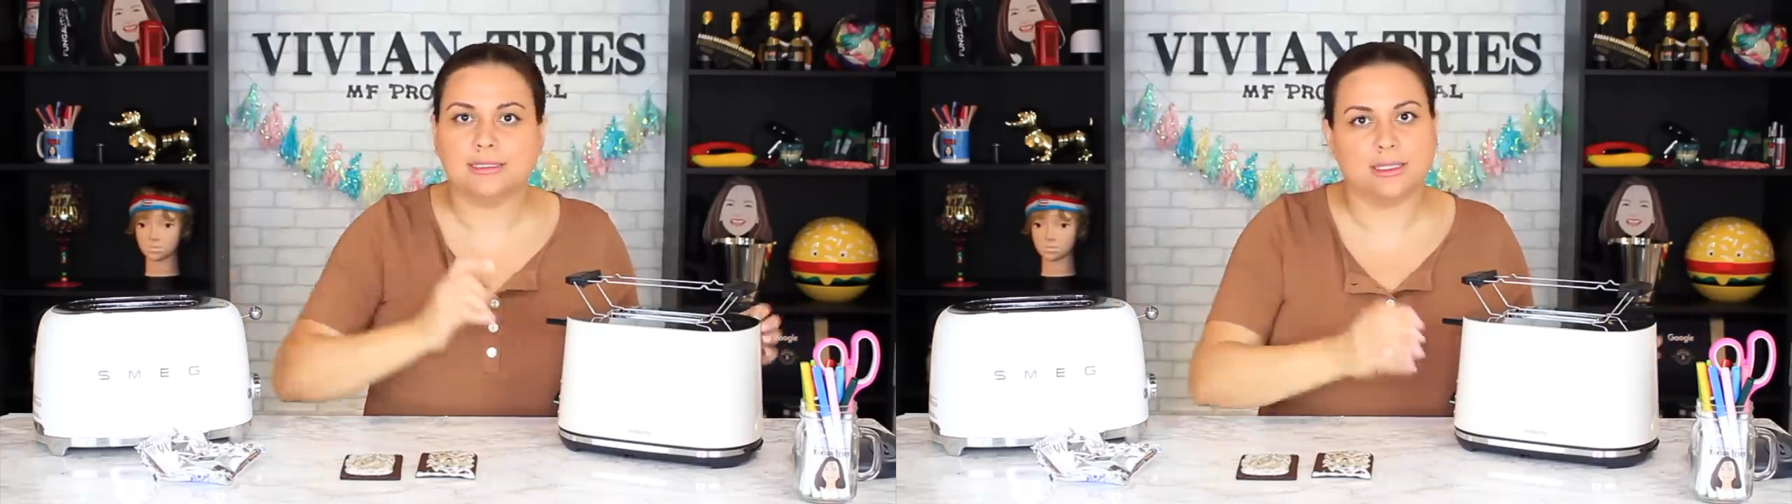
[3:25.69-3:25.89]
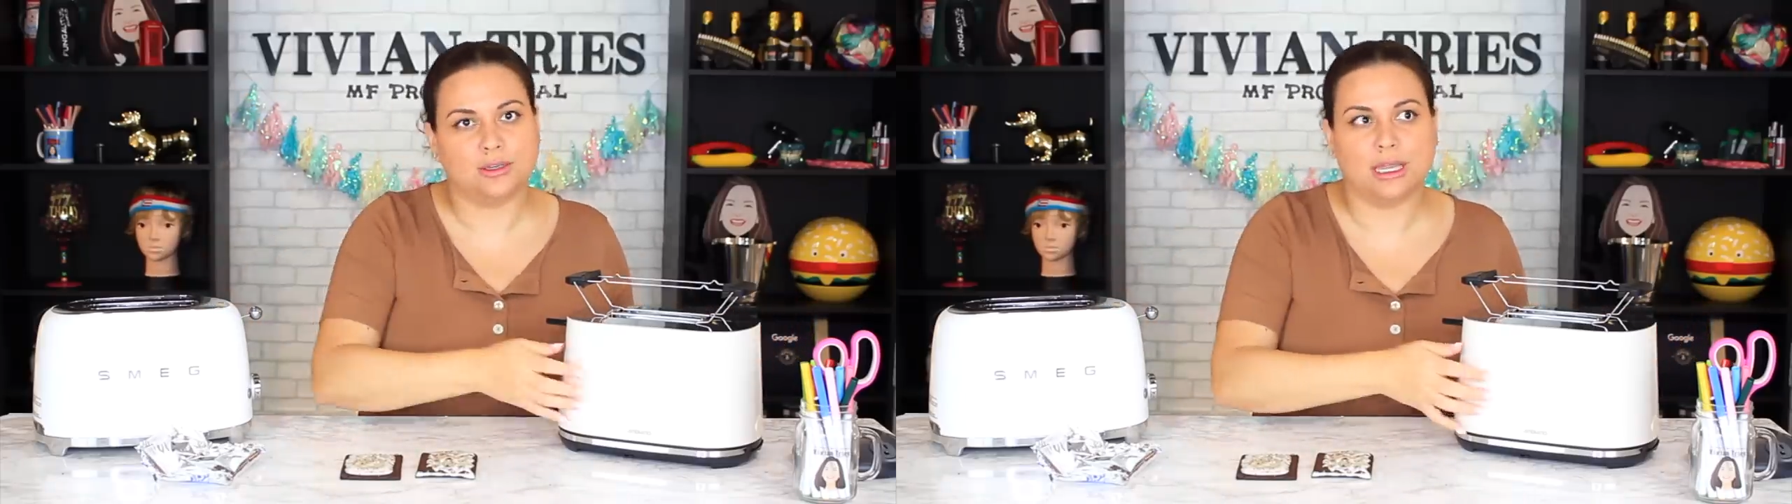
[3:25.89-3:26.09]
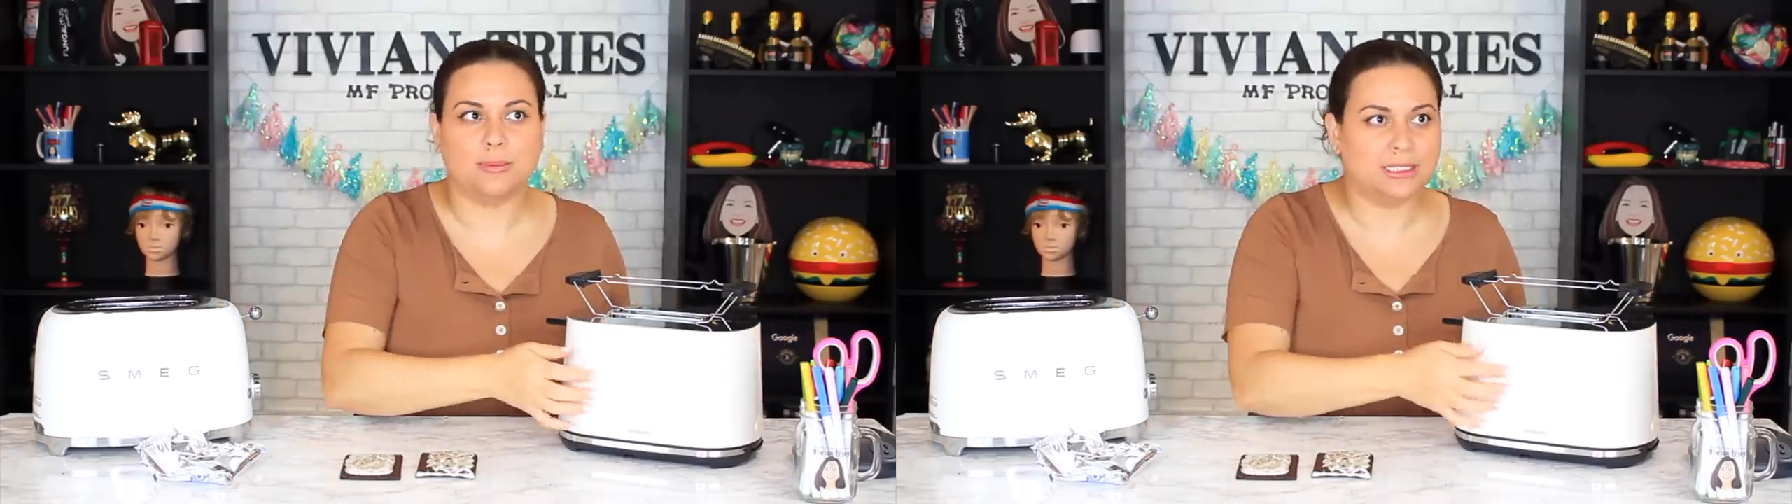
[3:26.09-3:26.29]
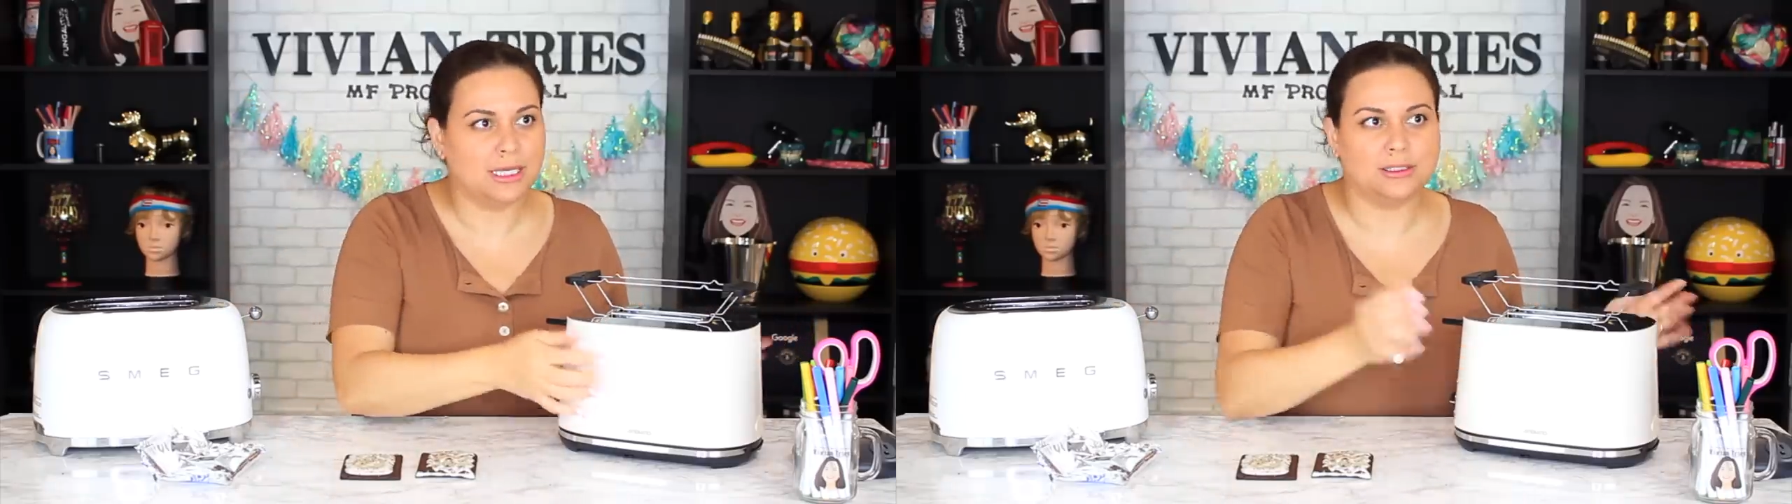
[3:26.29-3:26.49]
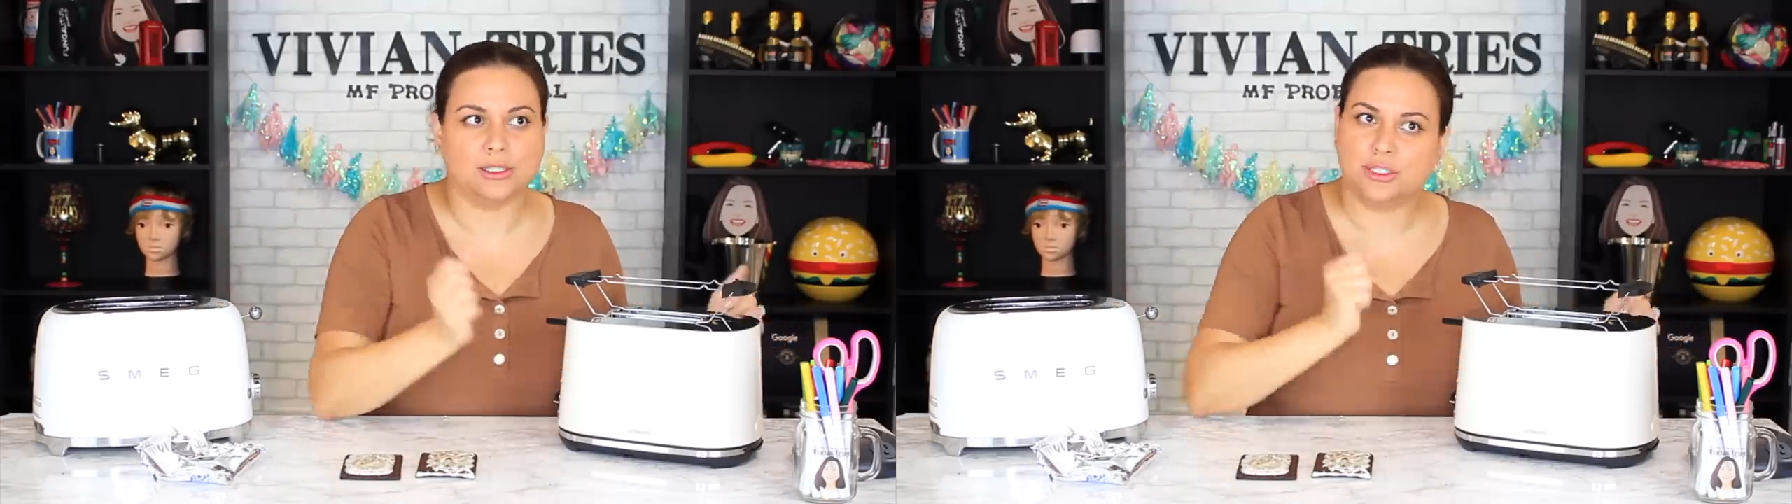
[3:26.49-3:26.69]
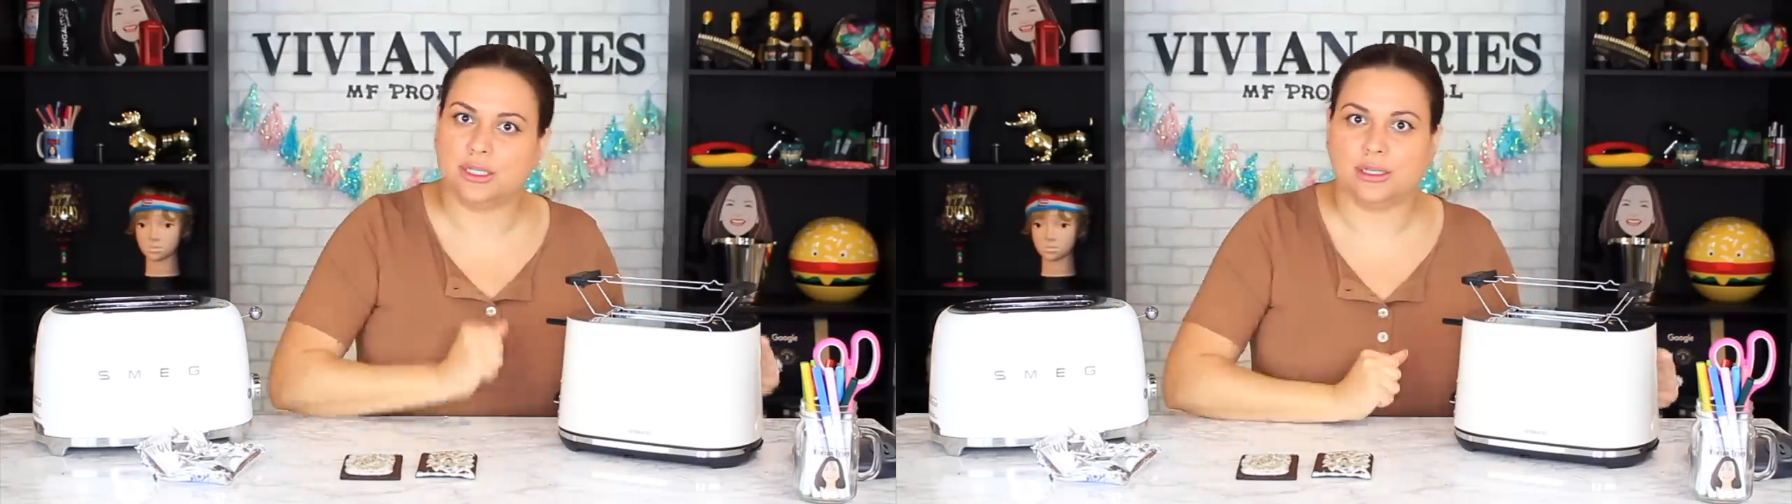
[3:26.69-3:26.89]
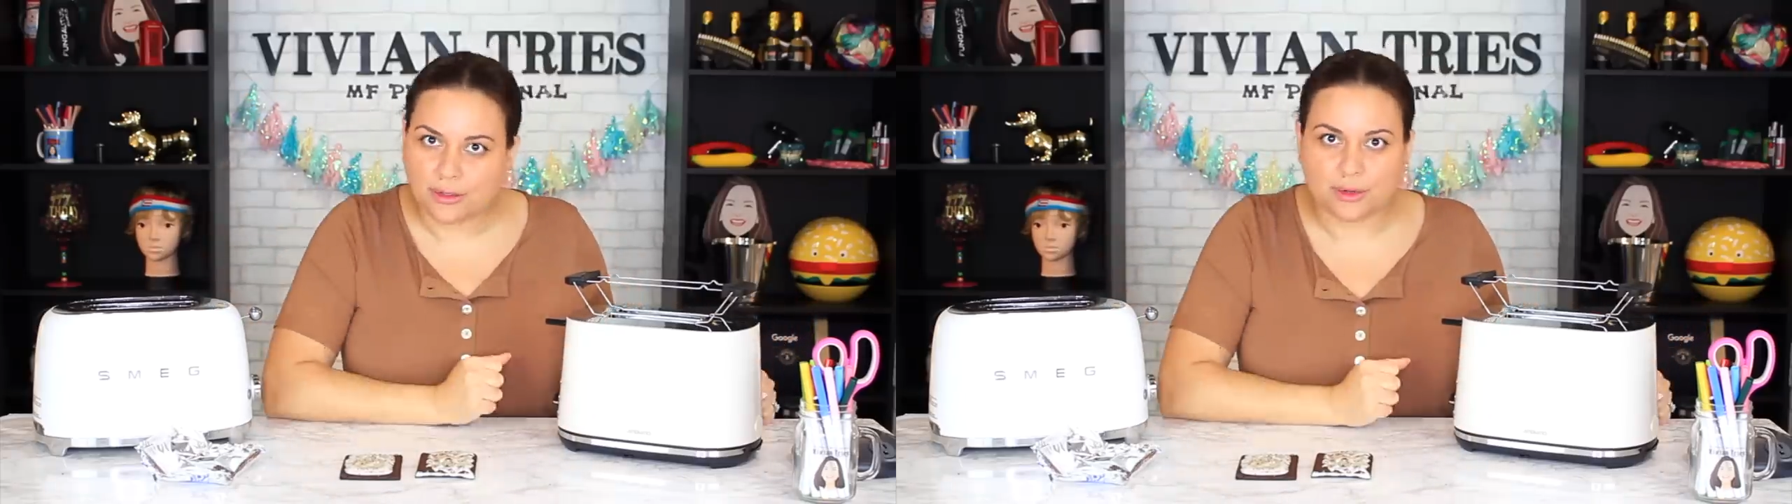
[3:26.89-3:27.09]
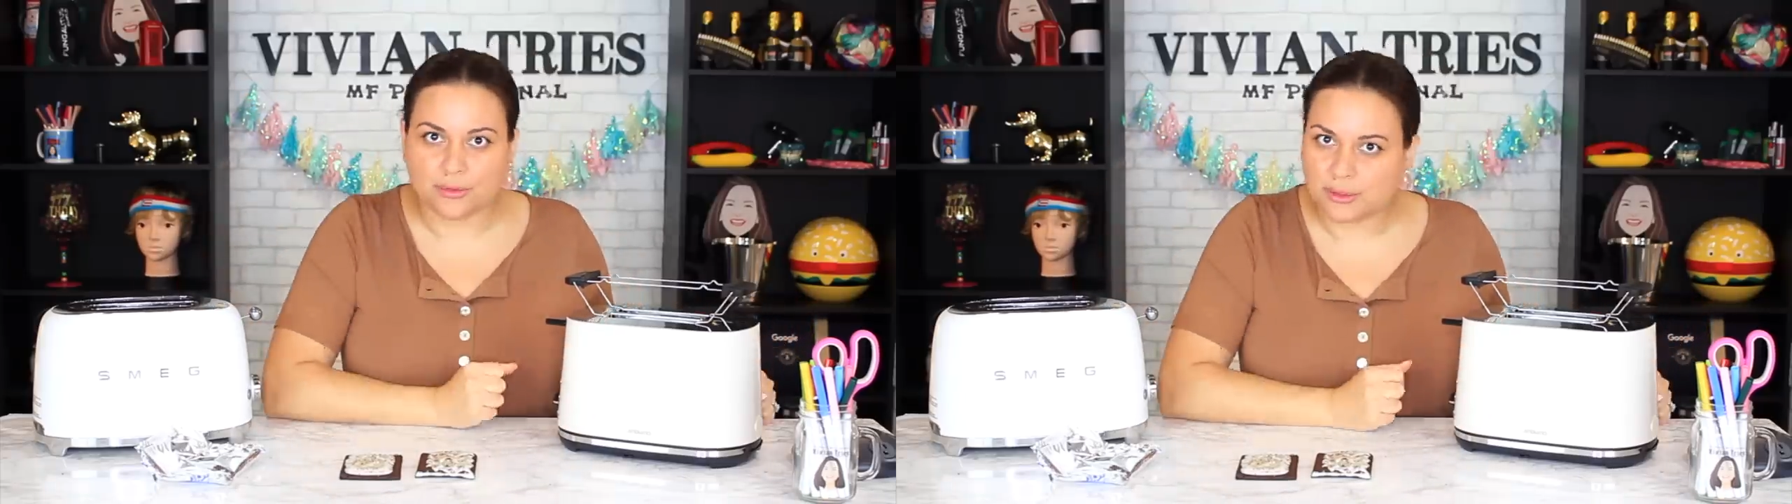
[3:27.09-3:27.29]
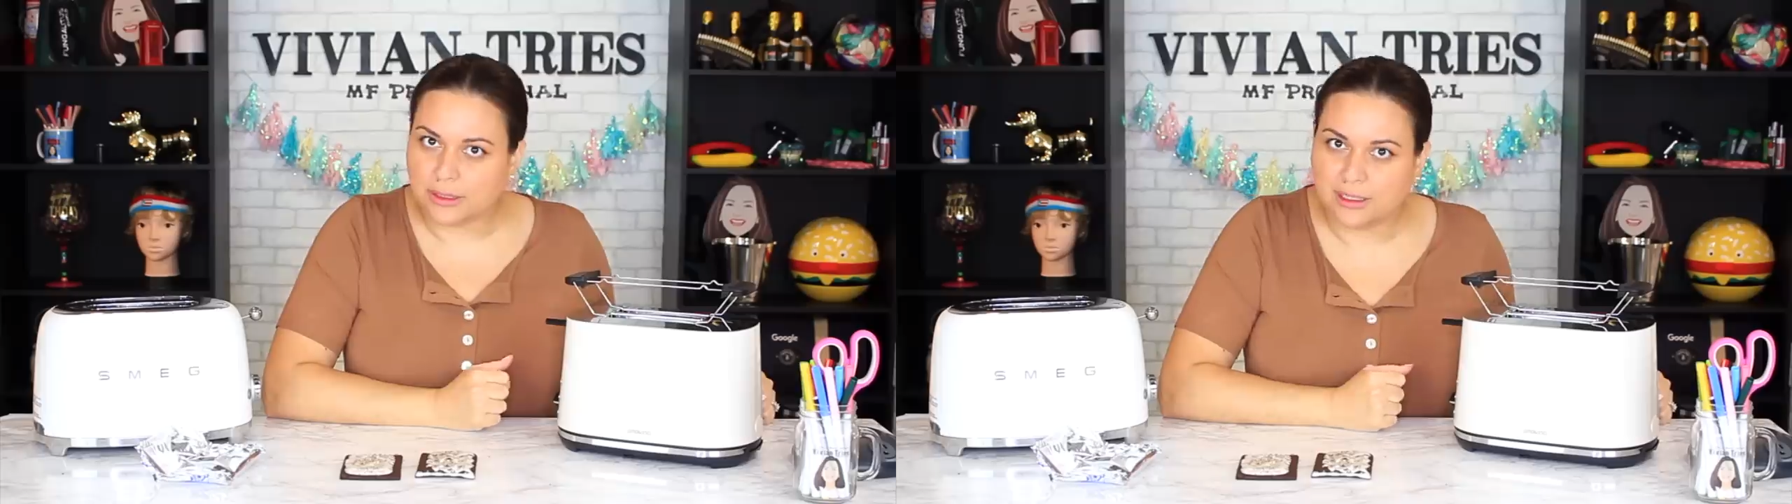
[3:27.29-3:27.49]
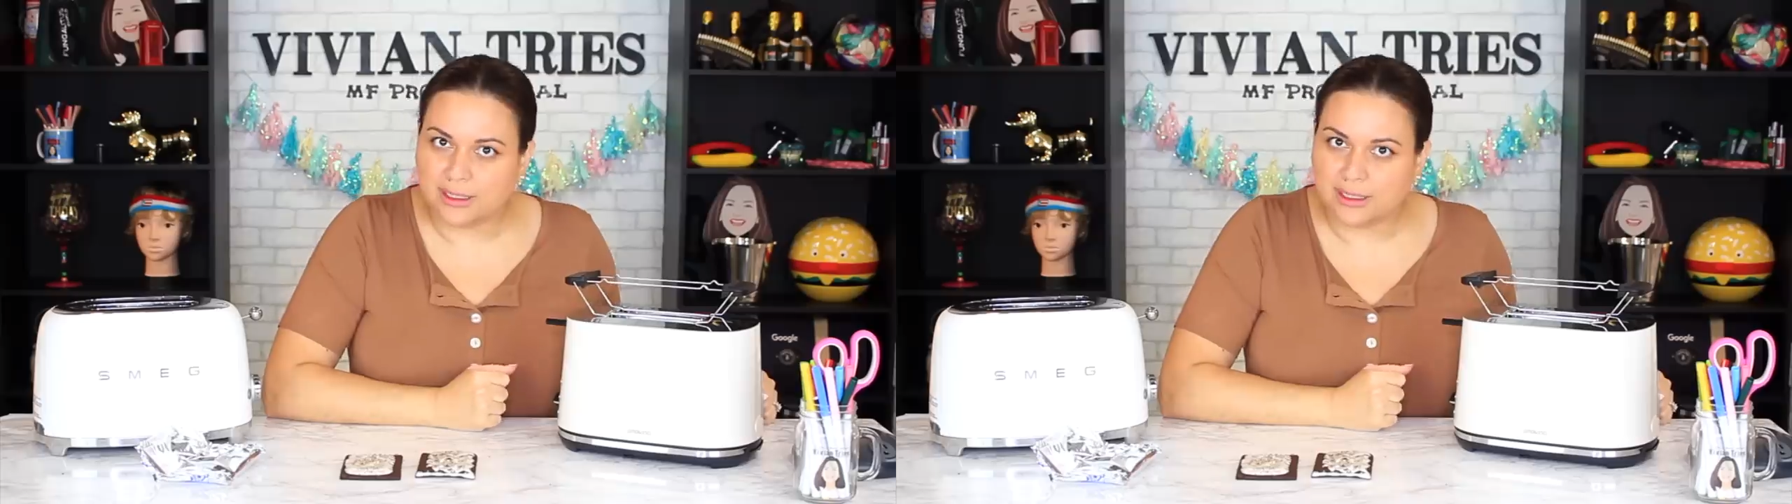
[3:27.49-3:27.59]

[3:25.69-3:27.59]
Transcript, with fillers: since you gotta be touching shit, nosy.